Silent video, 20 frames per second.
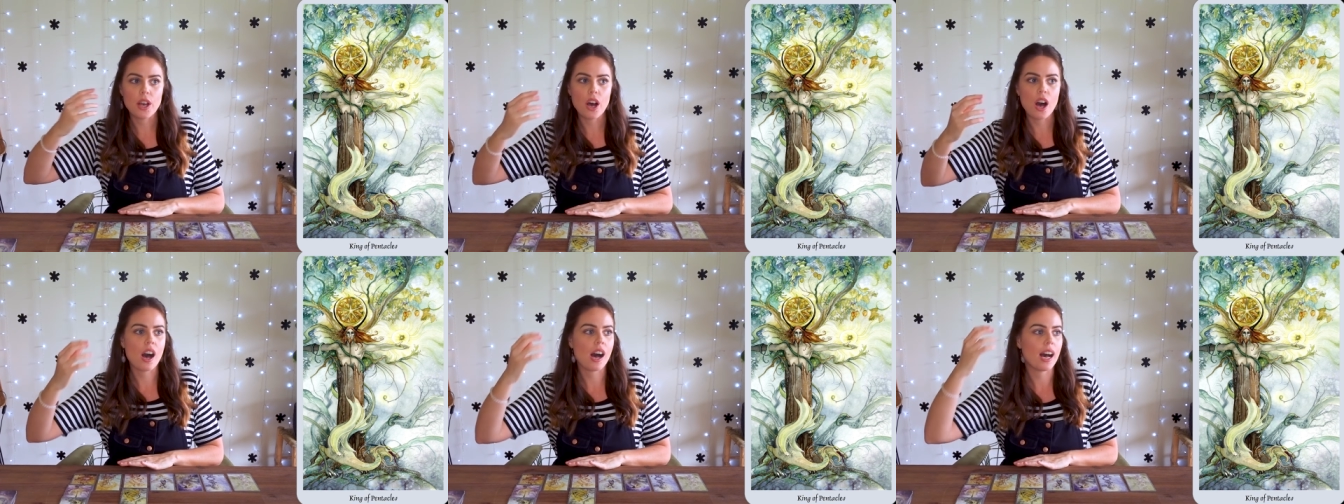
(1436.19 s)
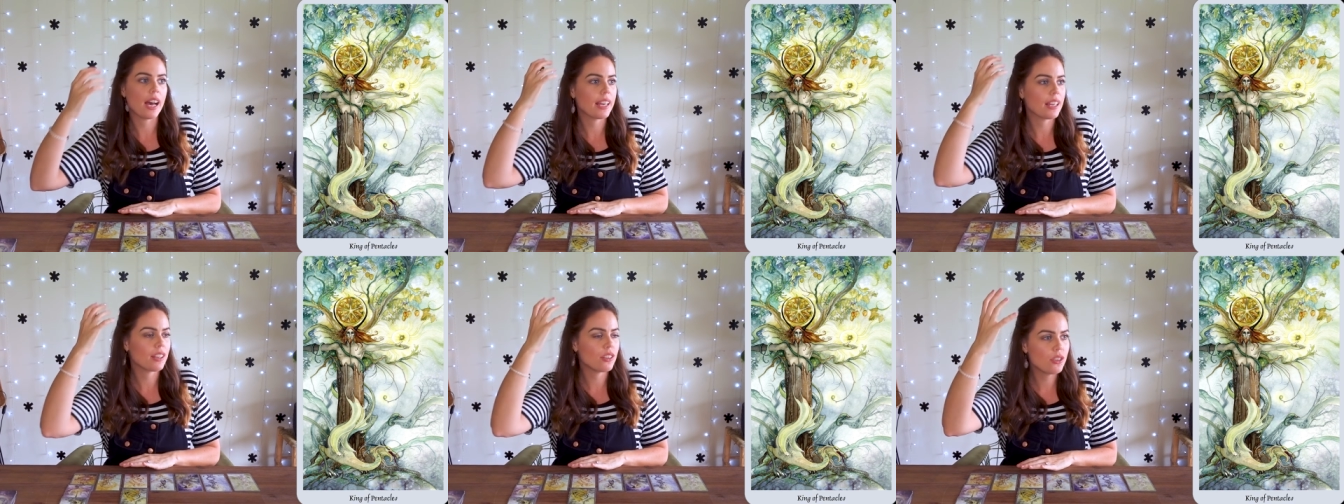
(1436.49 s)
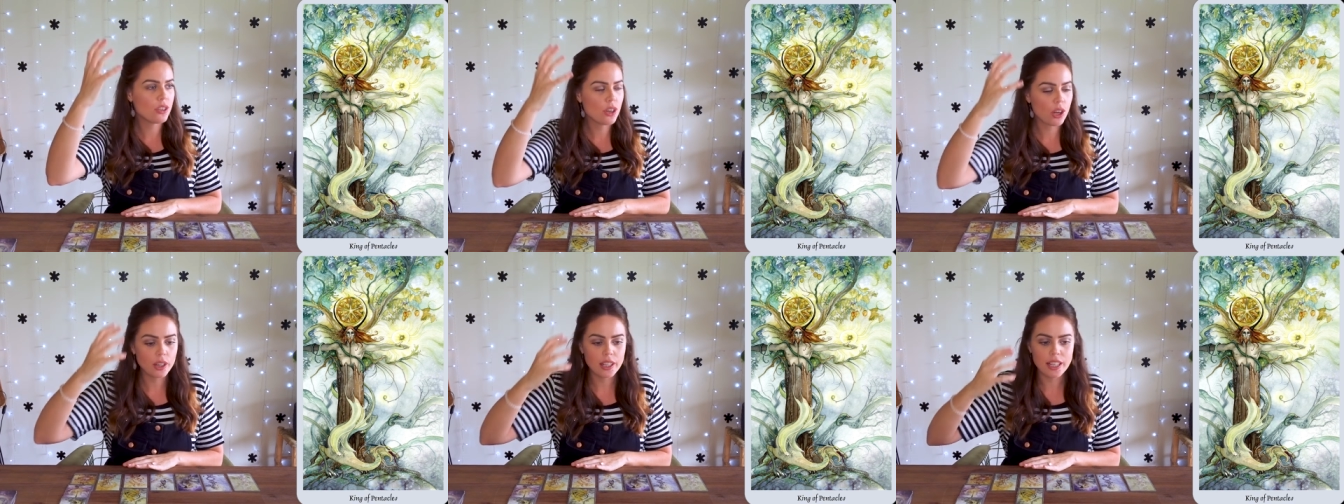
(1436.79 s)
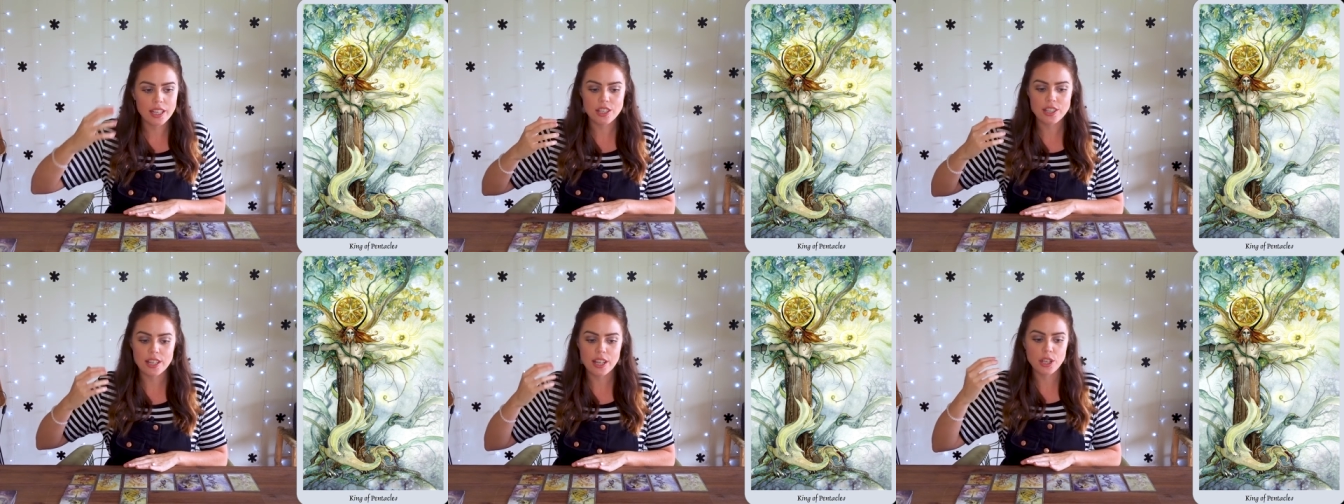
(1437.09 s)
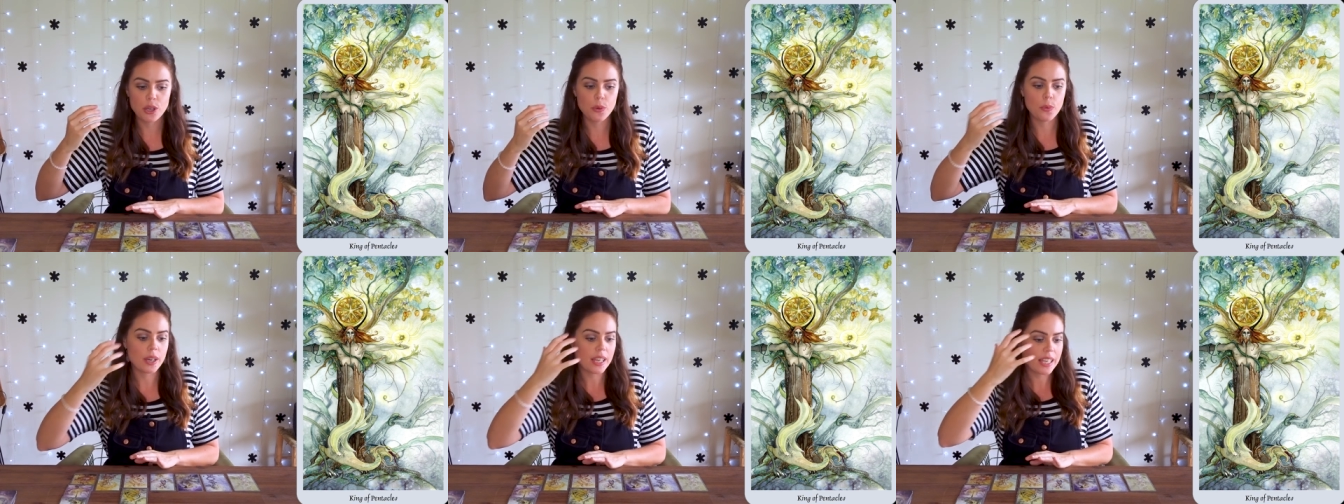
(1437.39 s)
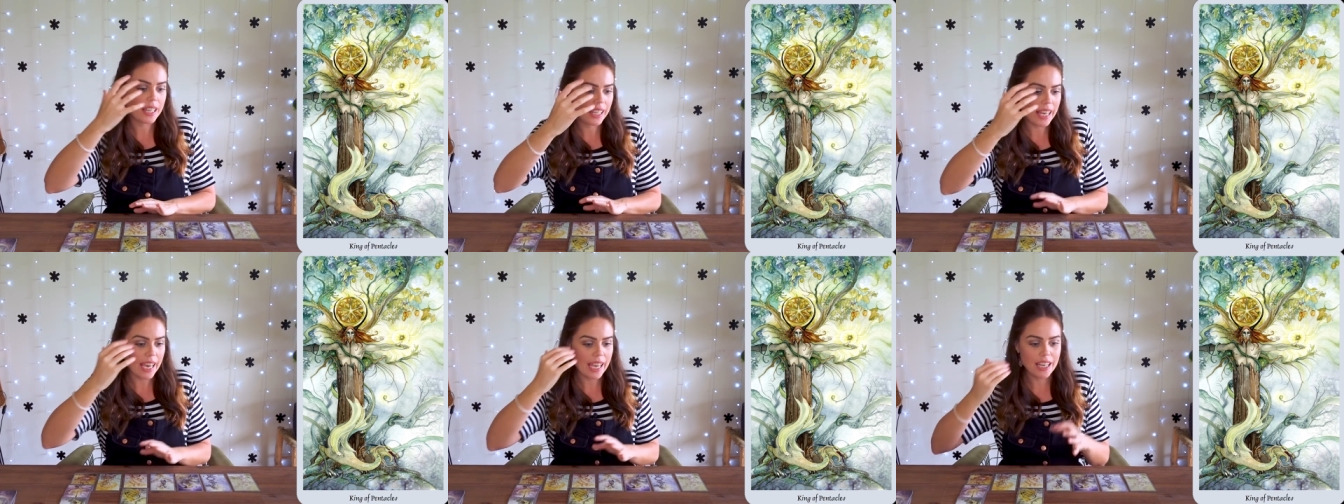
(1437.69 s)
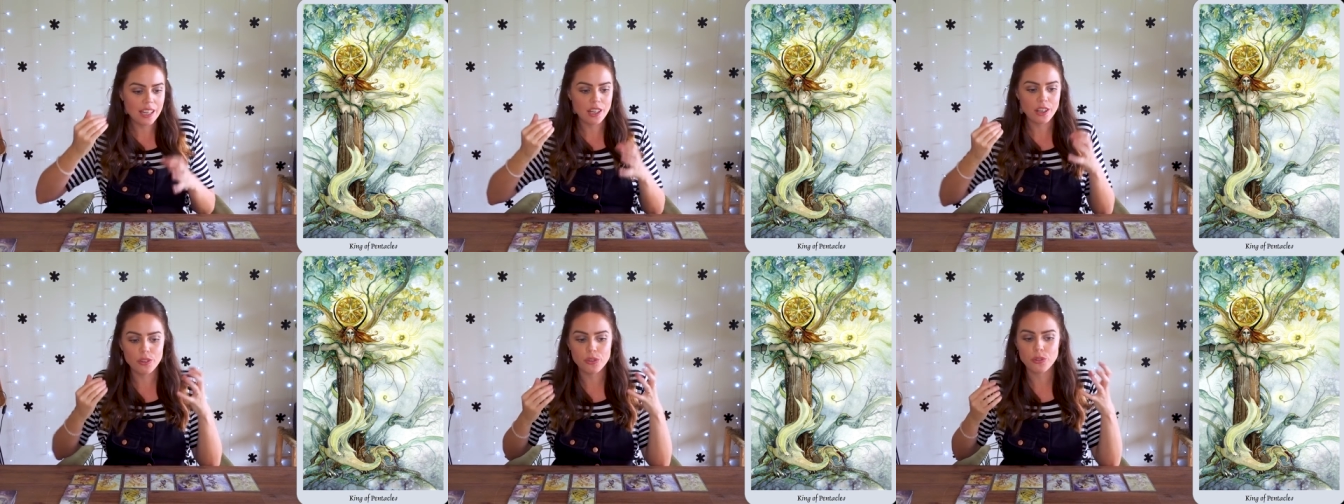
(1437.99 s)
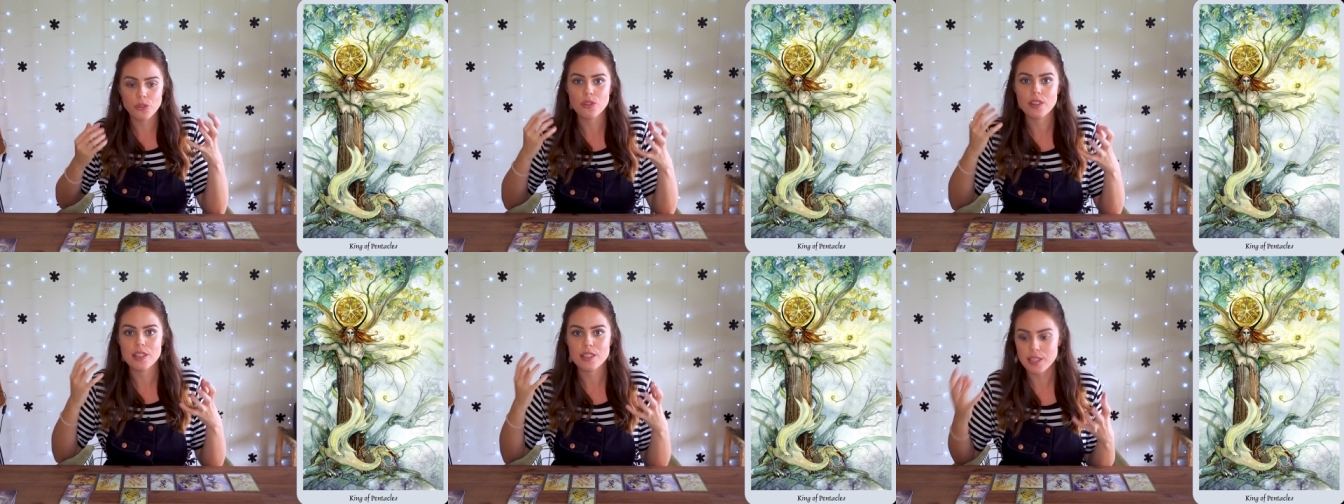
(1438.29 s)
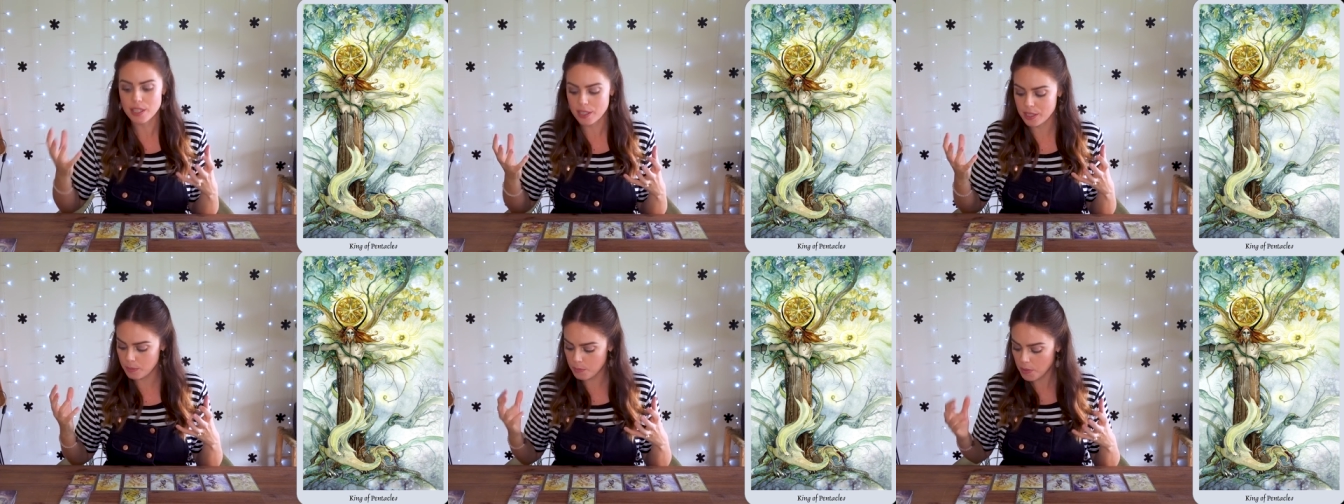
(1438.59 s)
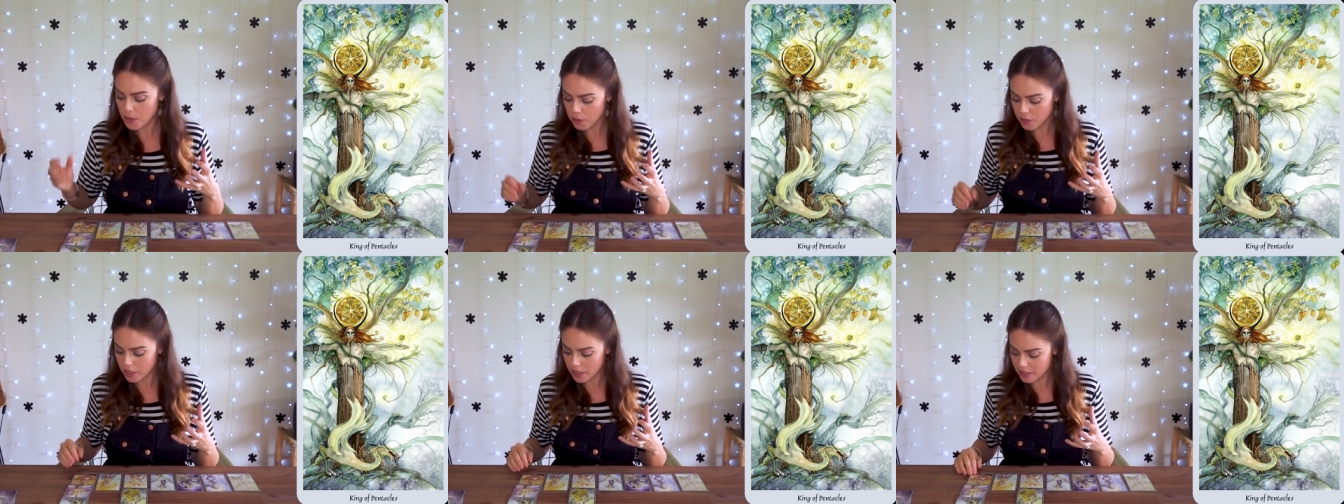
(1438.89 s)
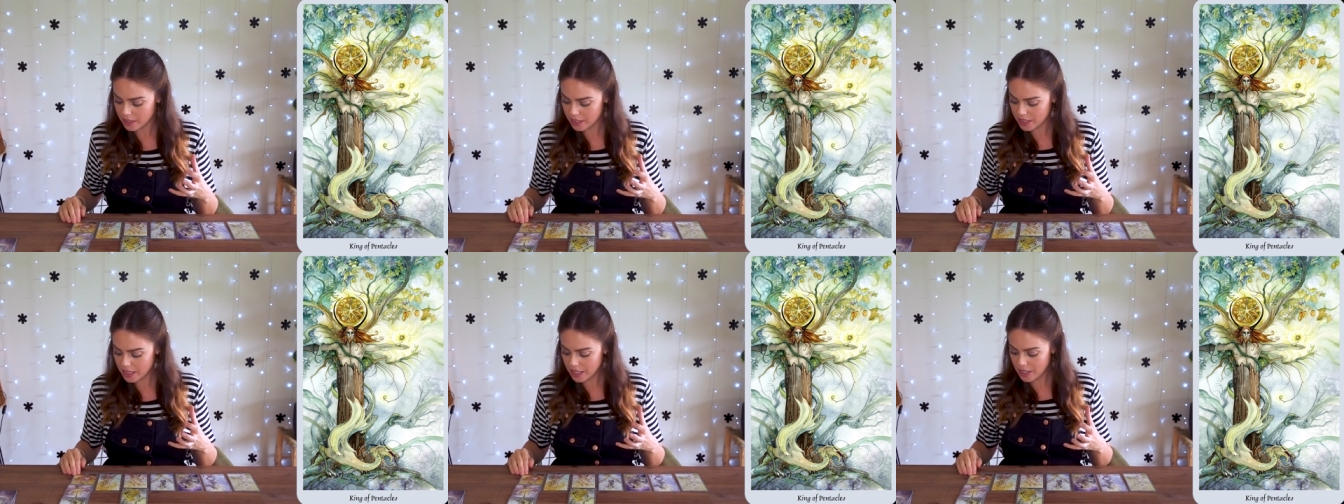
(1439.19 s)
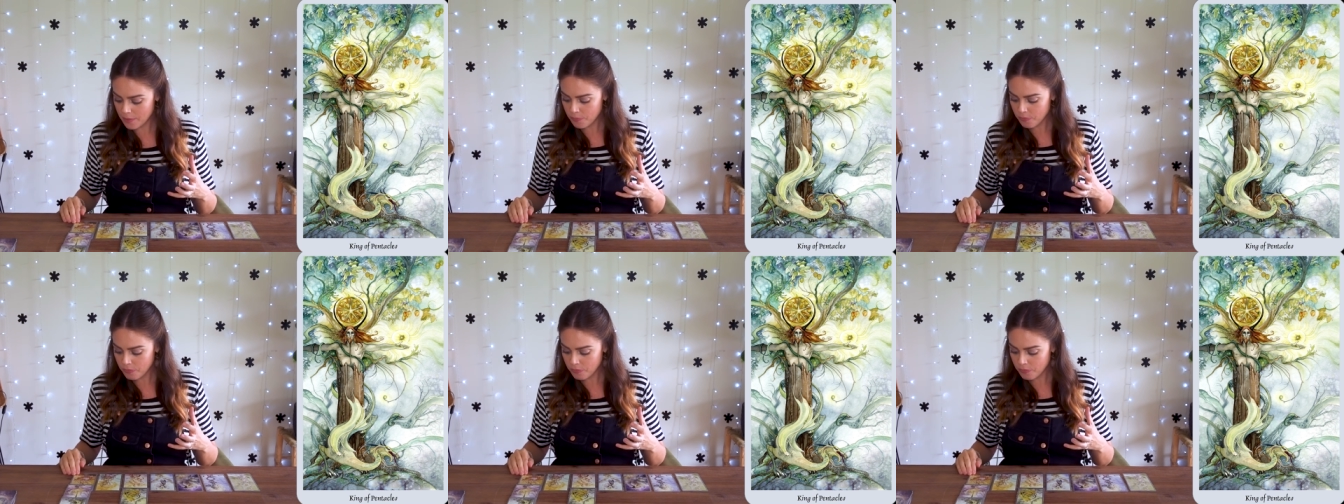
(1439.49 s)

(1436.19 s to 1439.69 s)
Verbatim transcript: the higher knowledge that you are gaining through this experience.